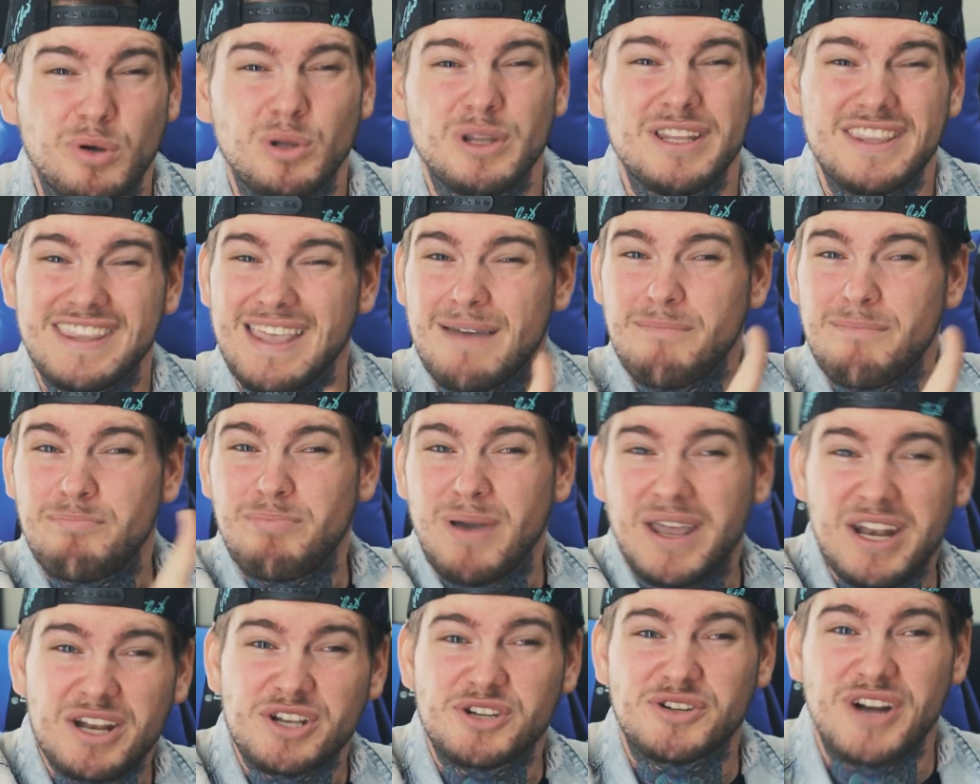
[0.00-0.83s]
bullet that
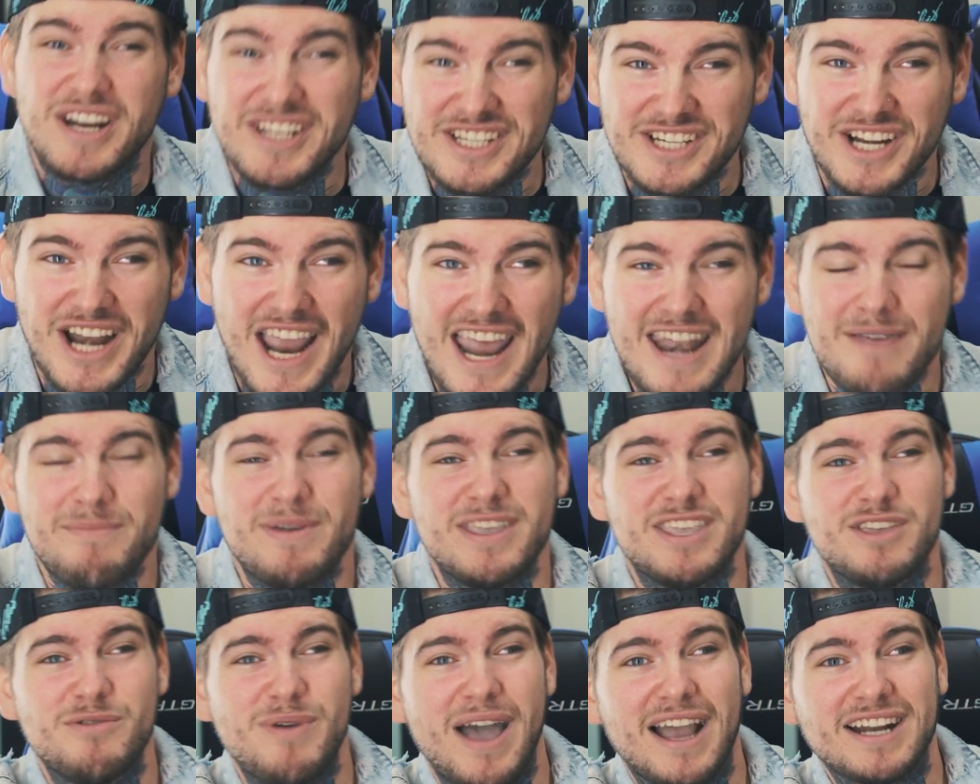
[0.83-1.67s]
penetrates your enemy,
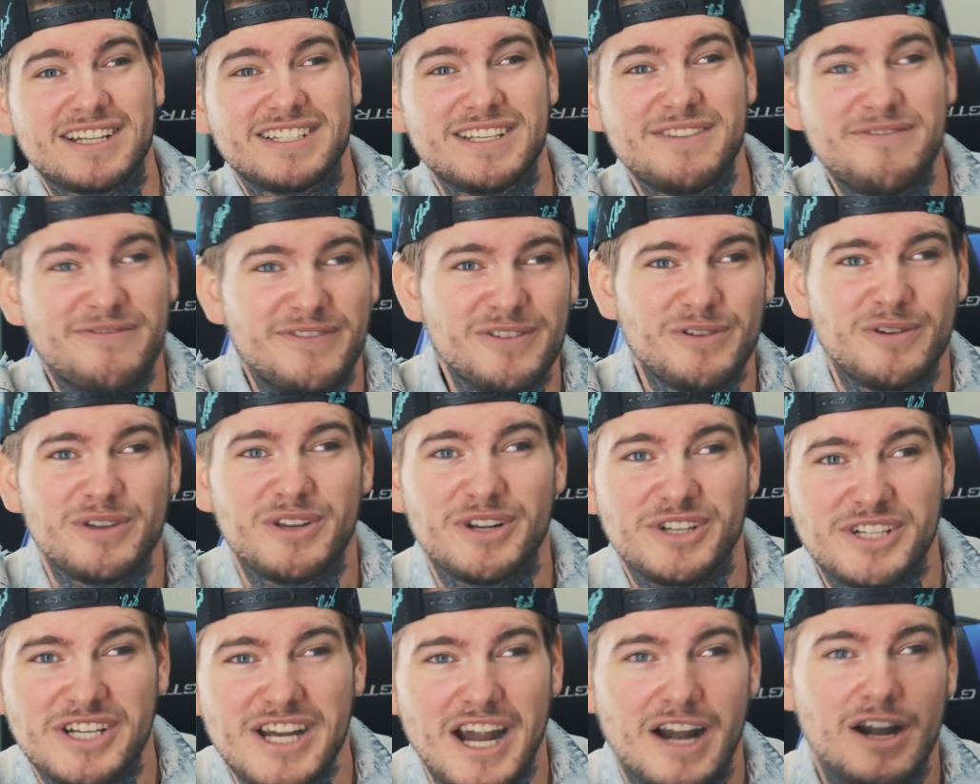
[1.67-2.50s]
you actually feel
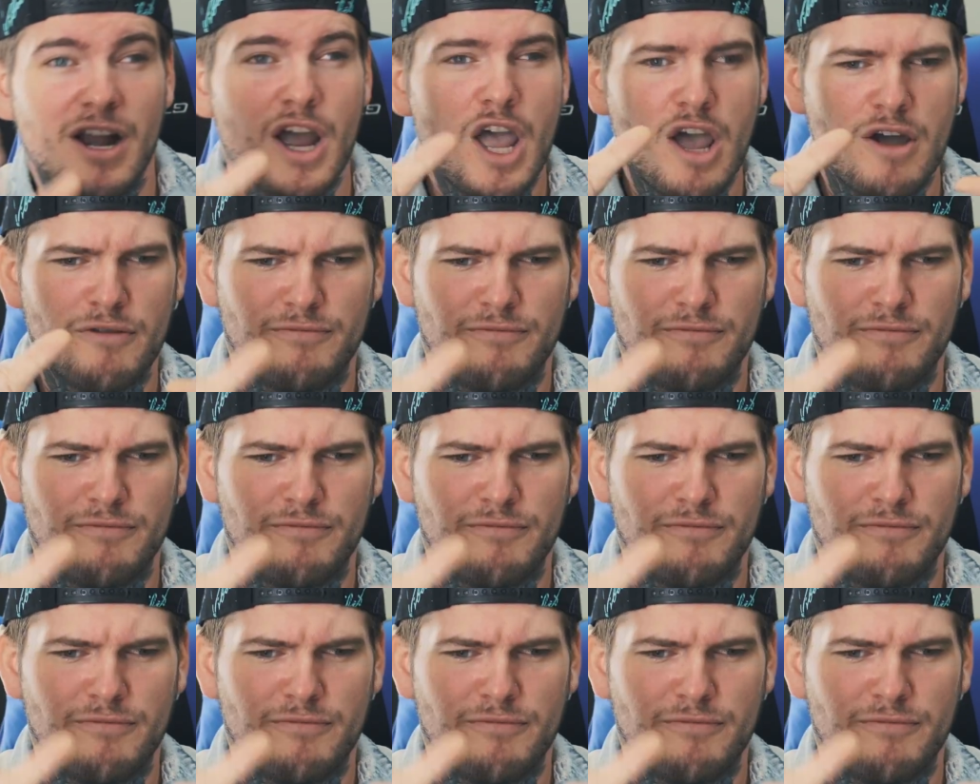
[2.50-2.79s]
your chair